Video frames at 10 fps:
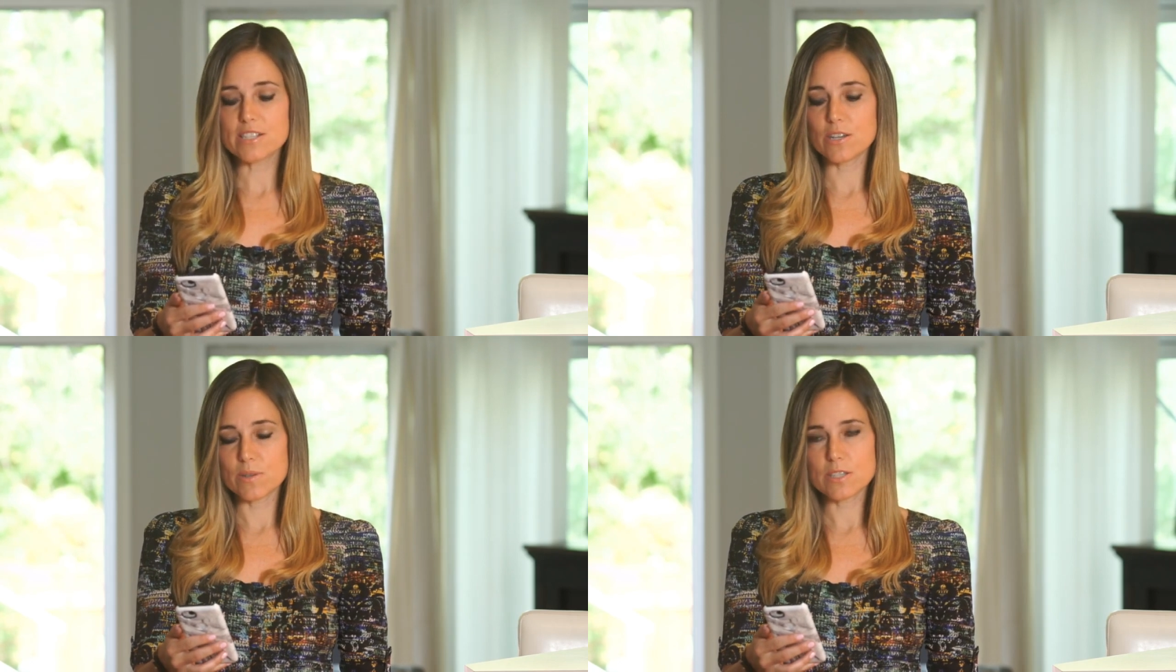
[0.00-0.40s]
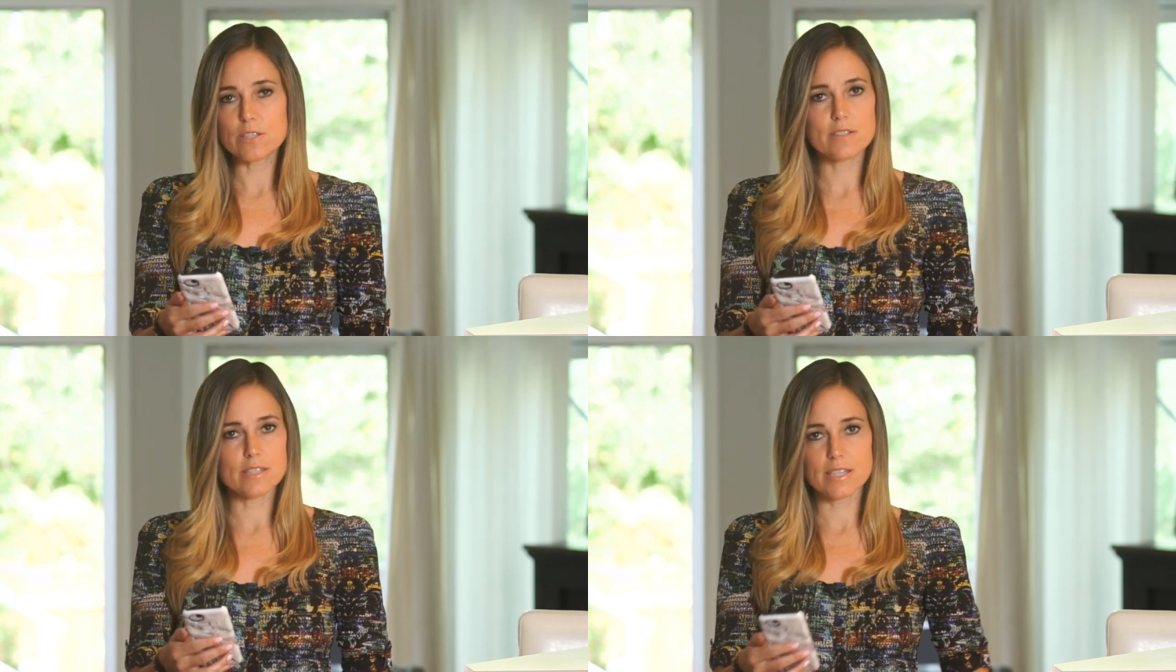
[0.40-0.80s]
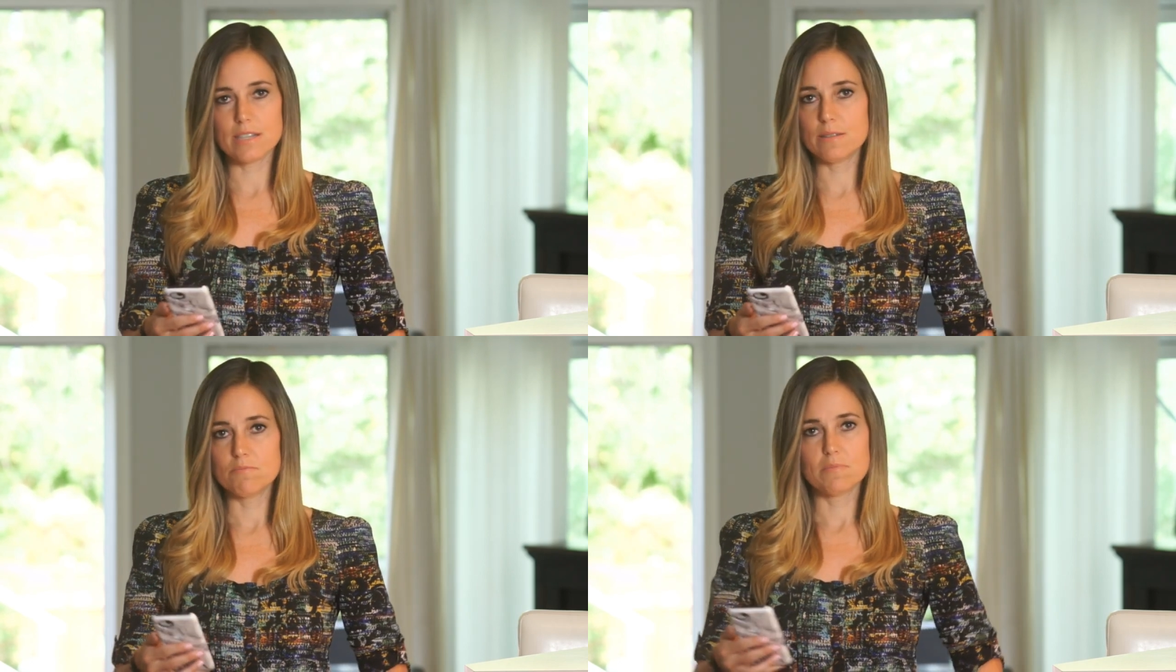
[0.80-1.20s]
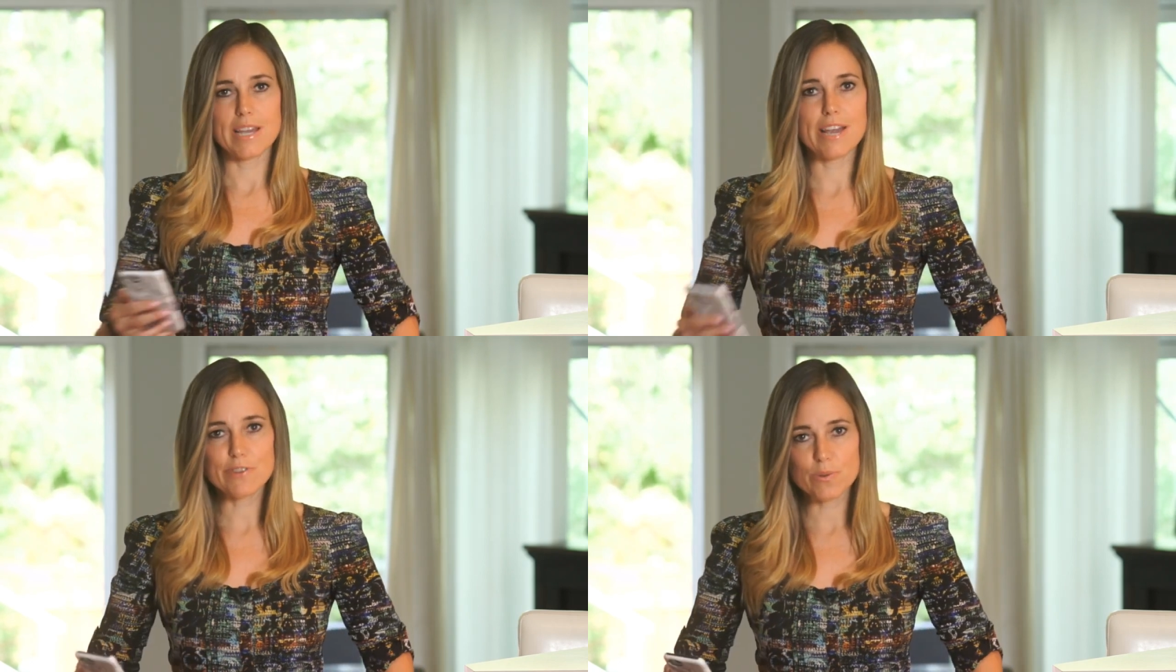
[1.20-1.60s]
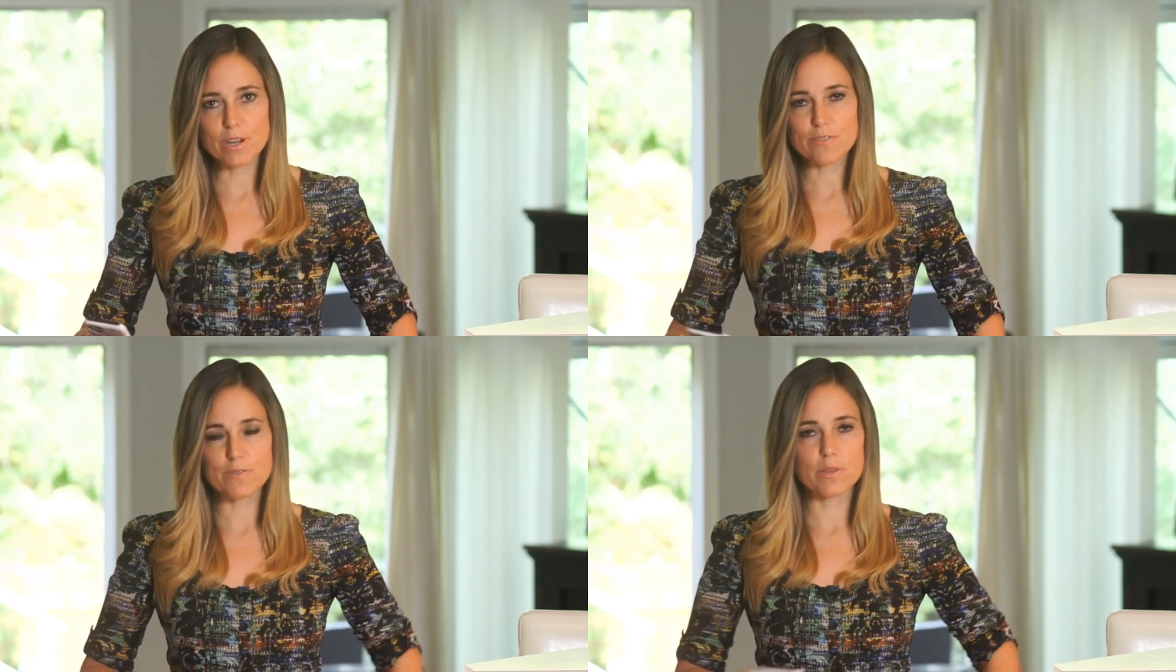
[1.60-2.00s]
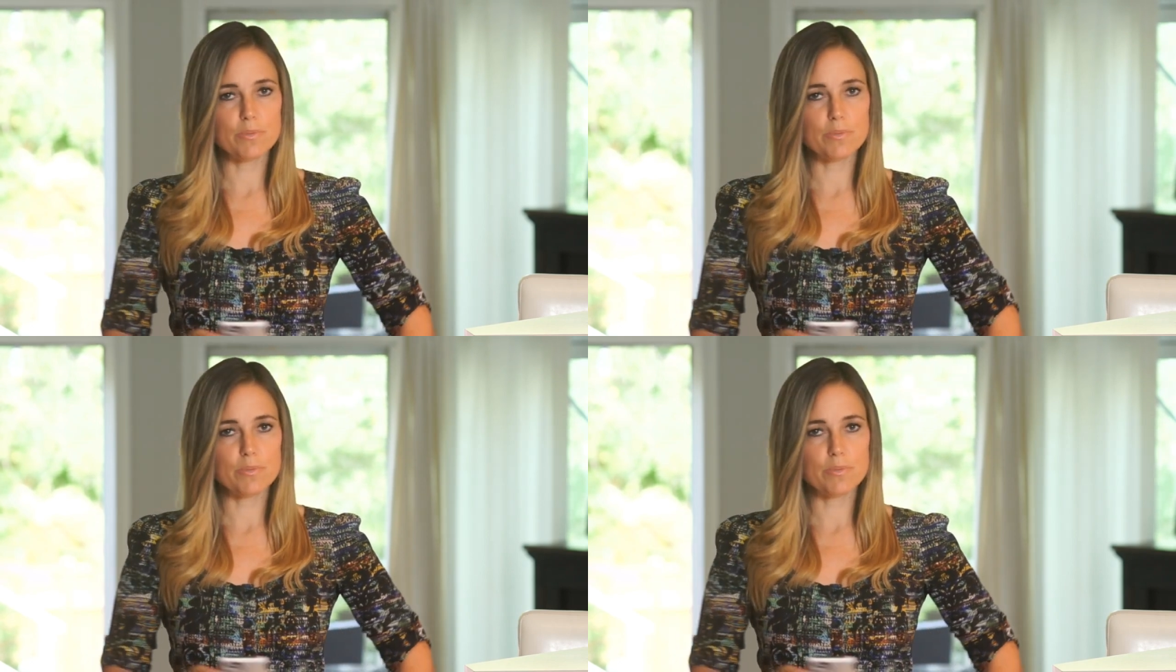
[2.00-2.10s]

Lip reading: So it's good to see everyone from the